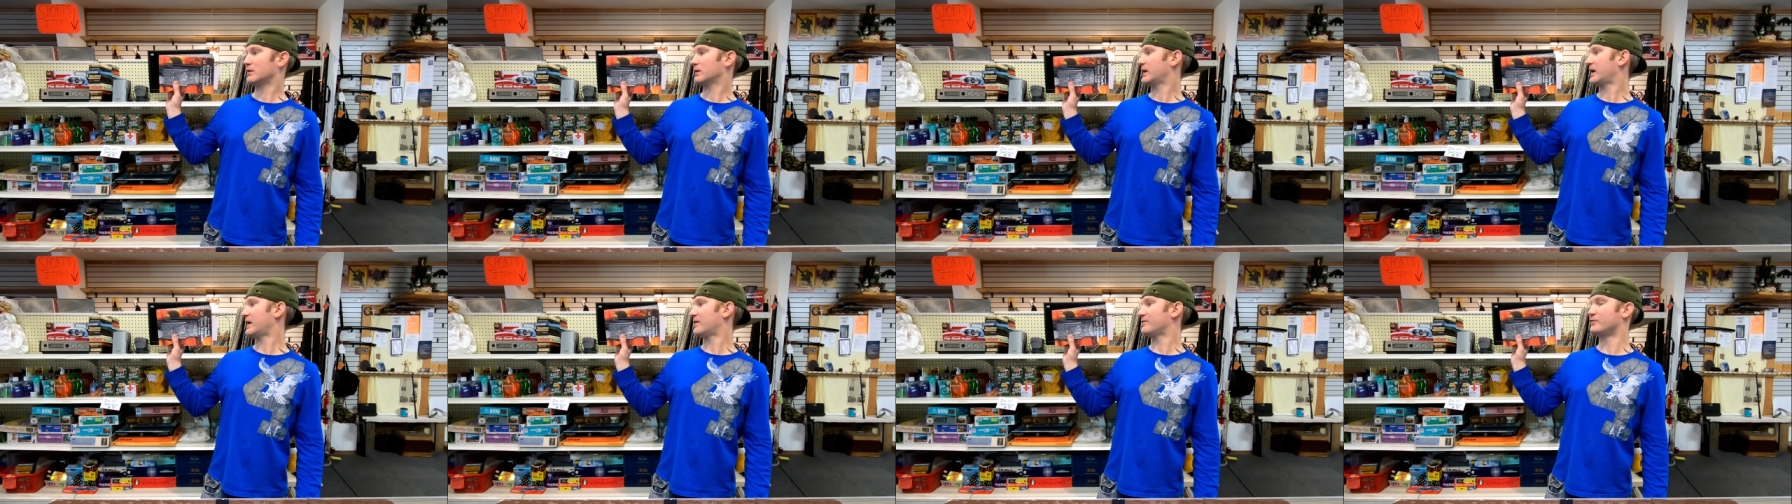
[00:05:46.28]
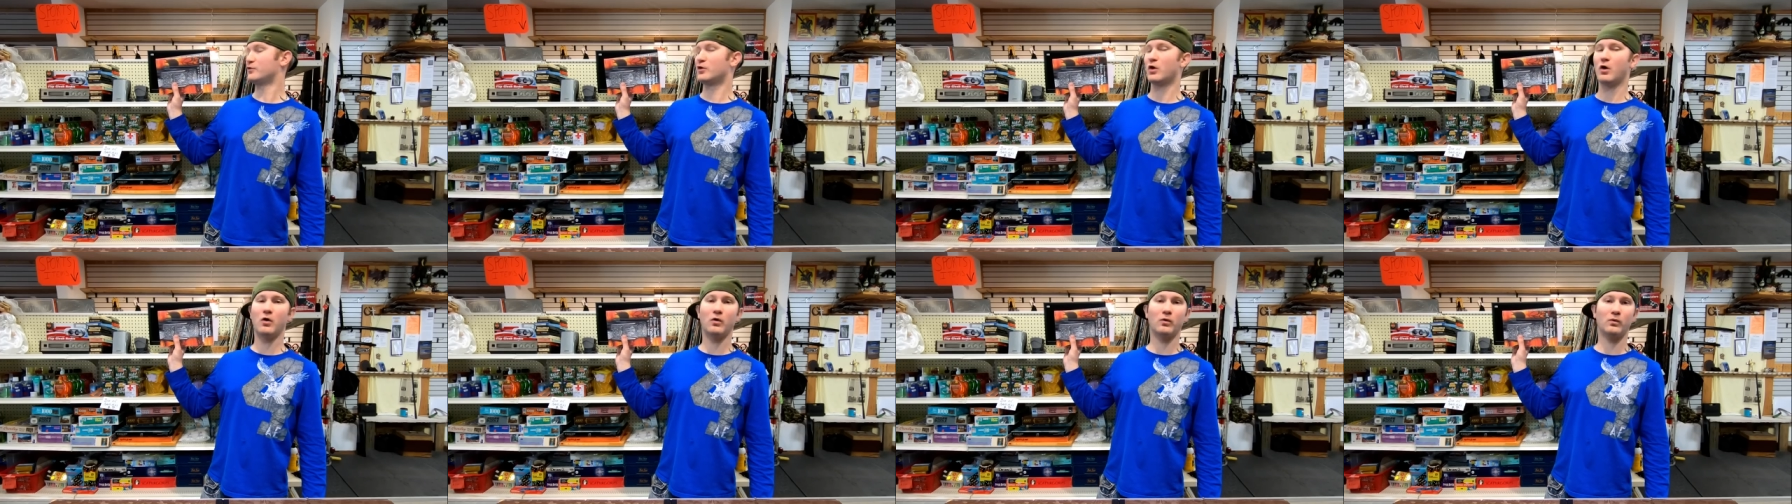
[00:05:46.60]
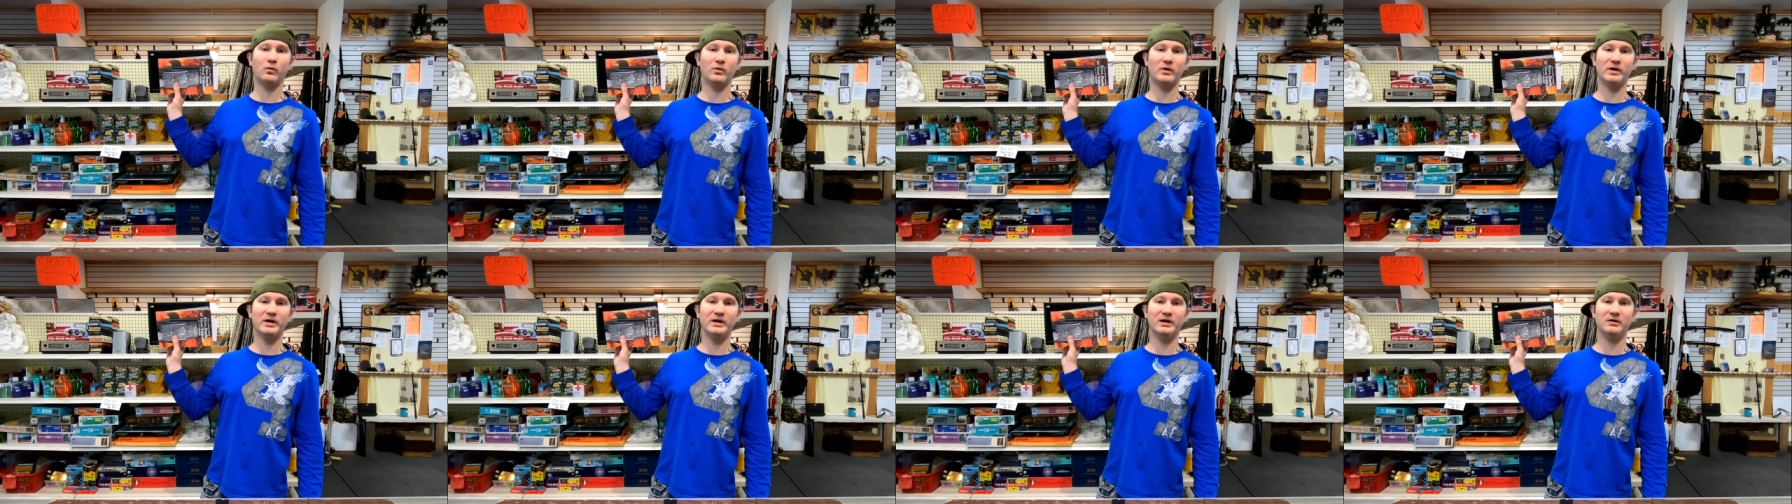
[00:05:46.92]
have no
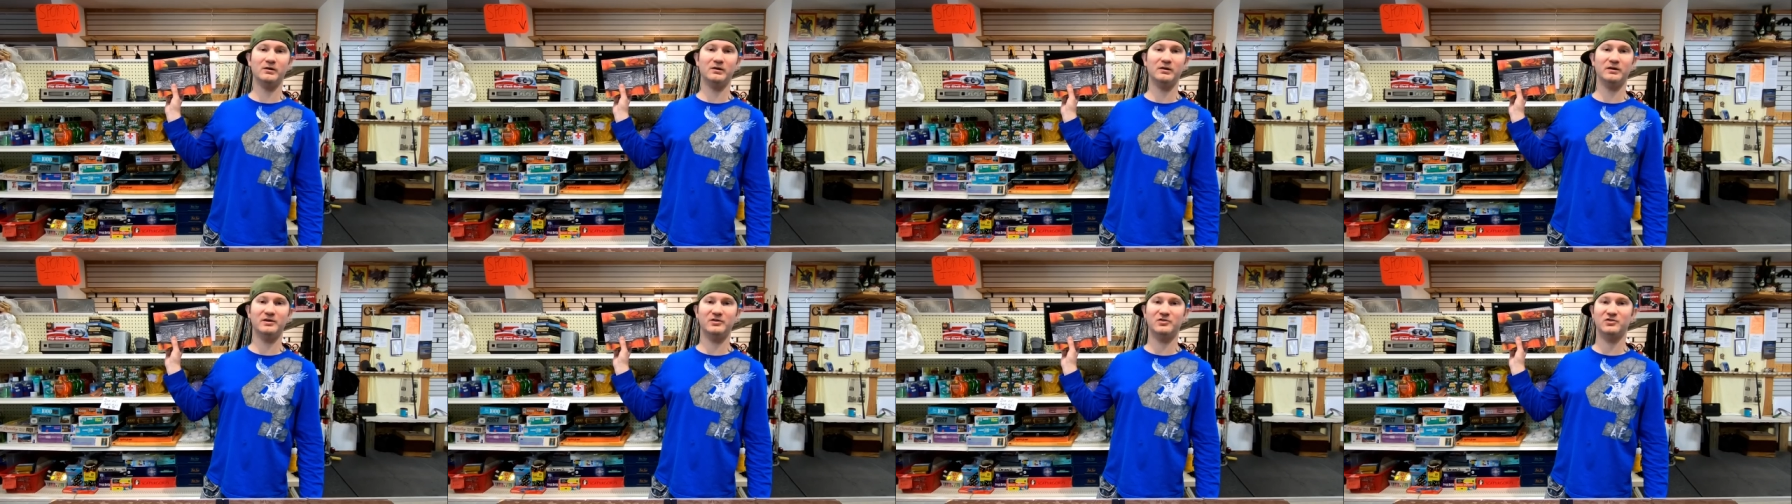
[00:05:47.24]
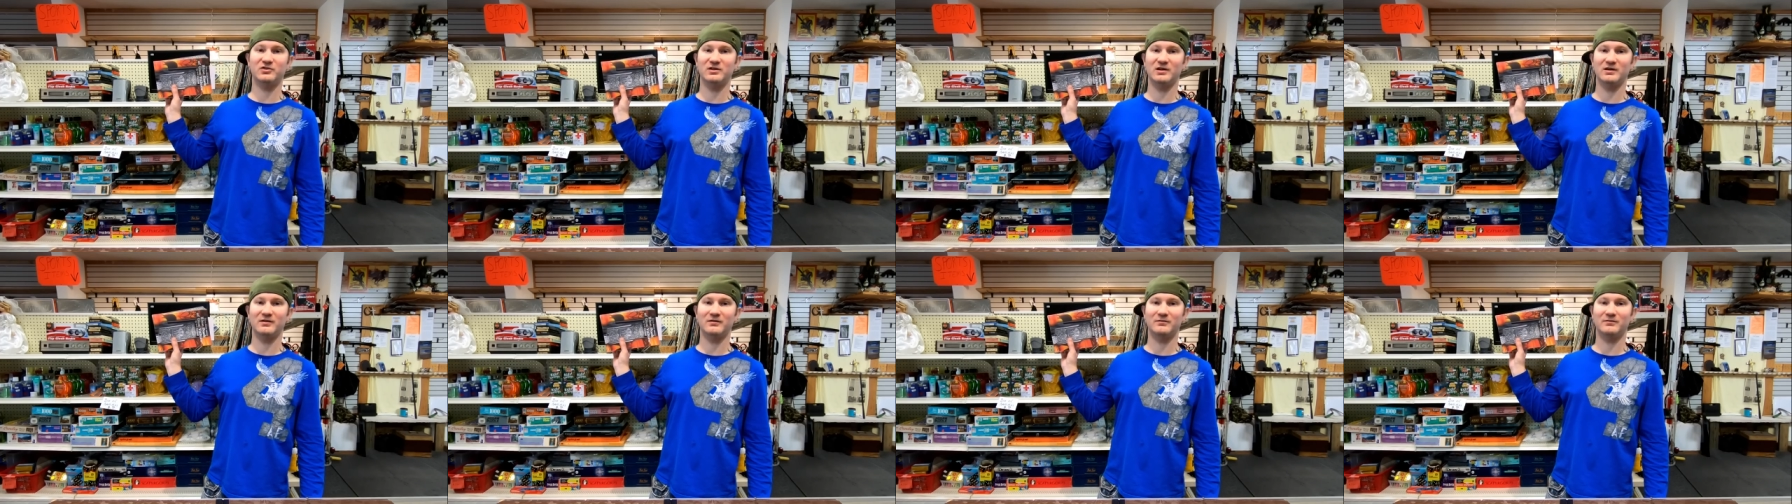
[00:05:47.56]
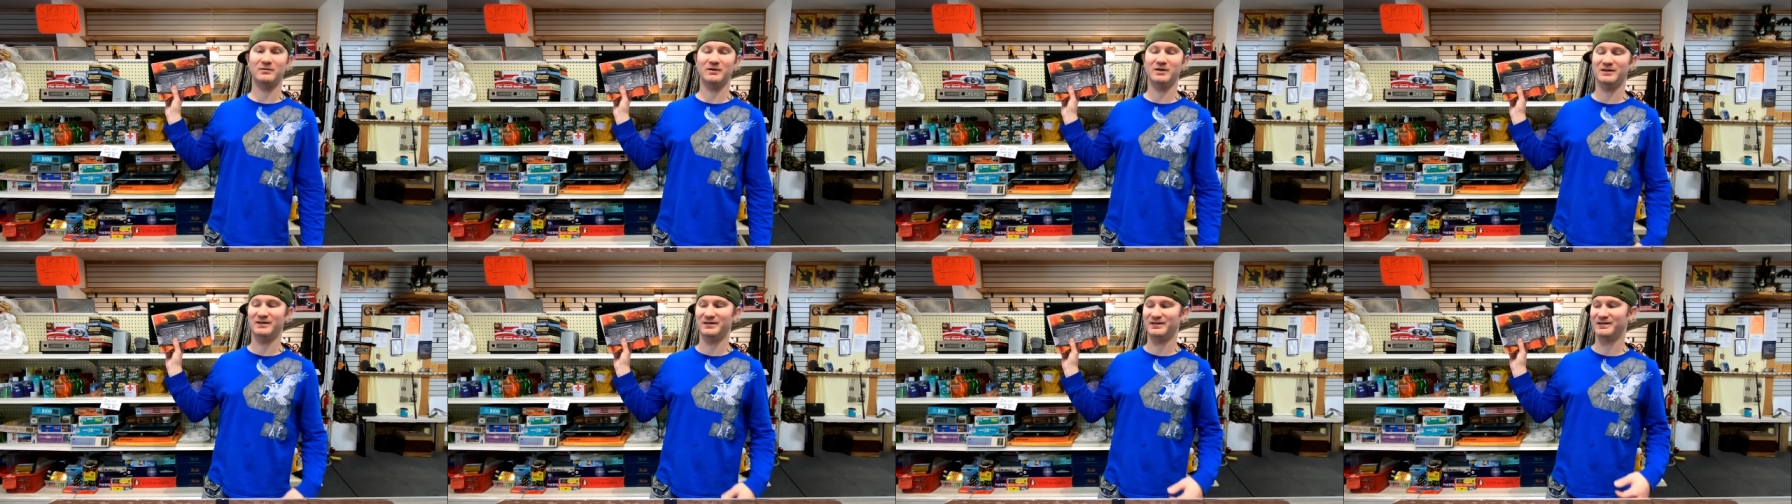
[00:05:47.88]
realistic...
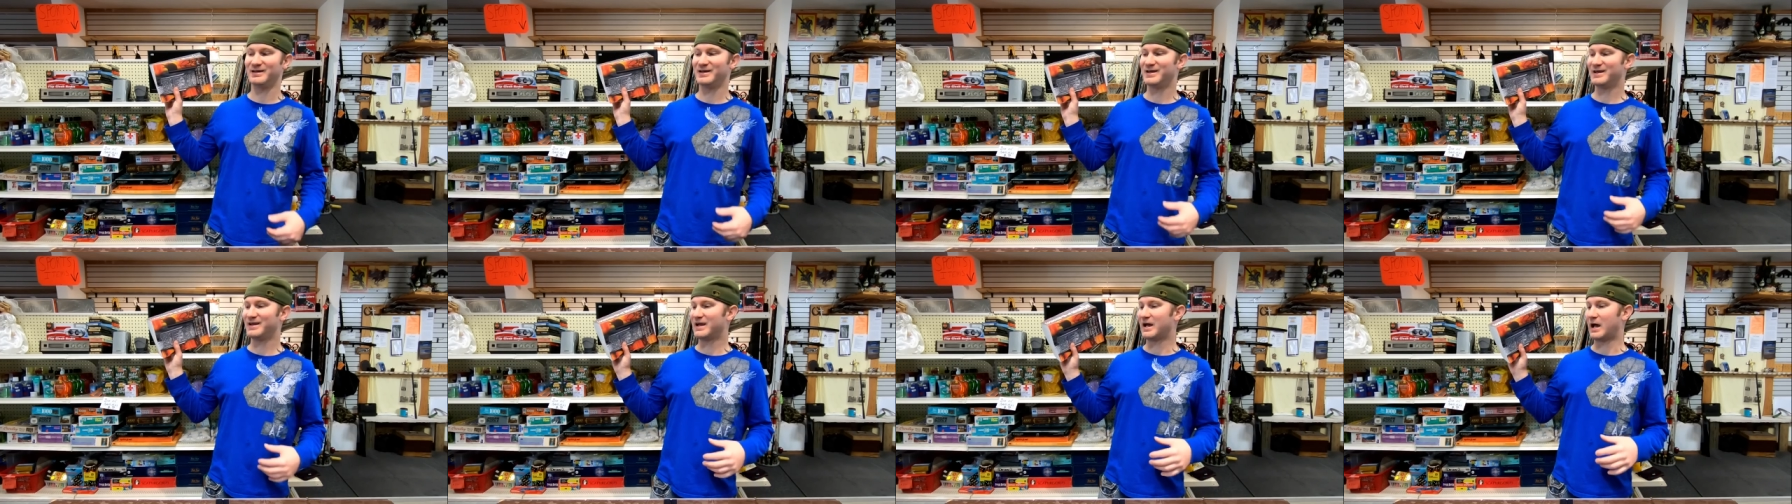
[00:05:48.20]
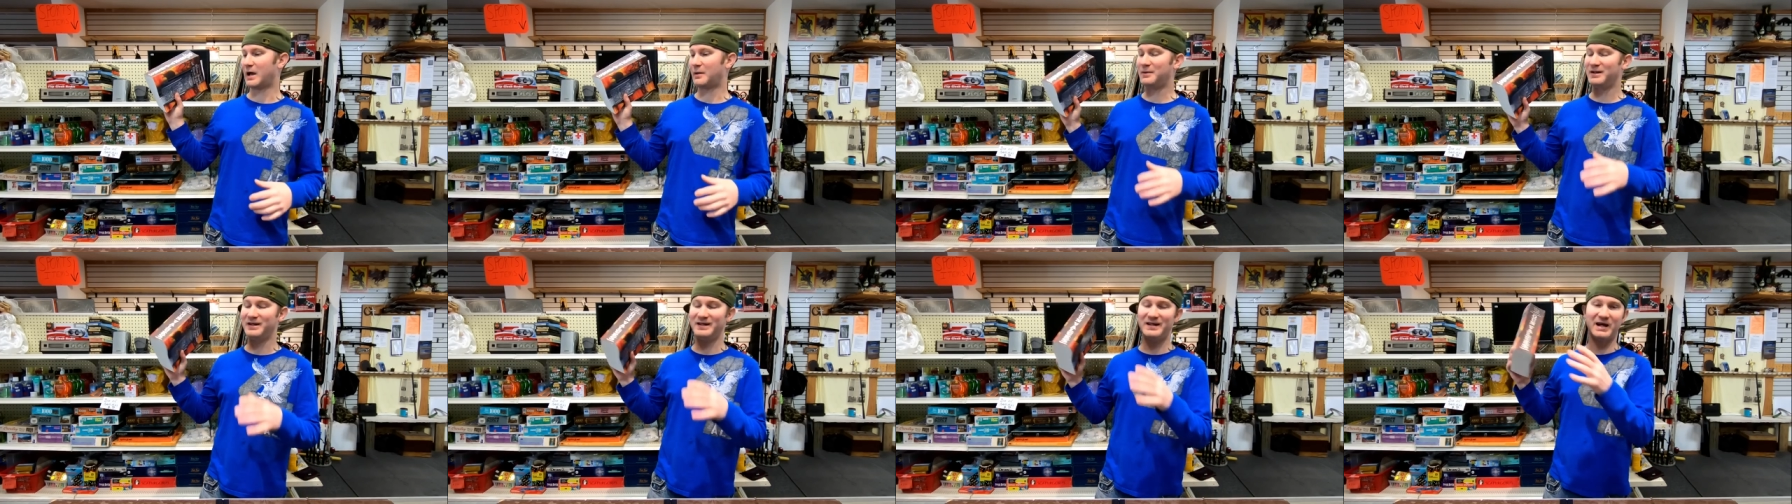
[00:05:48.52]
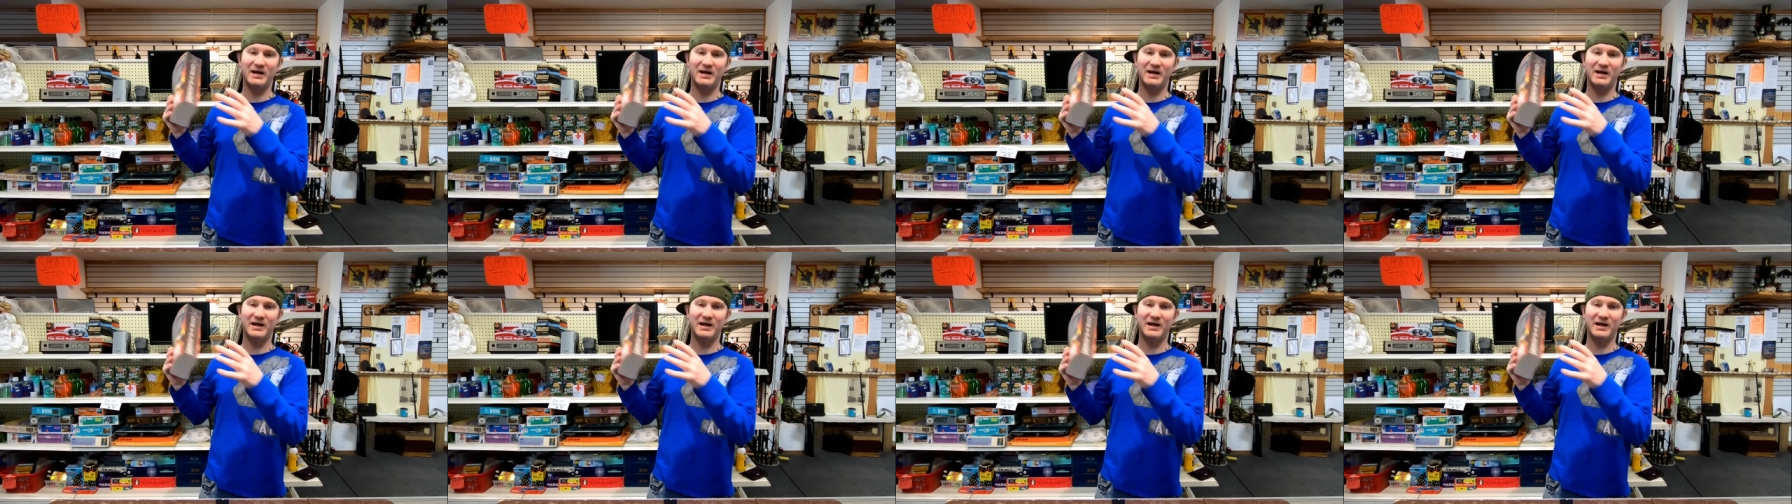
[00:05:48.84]
I mean,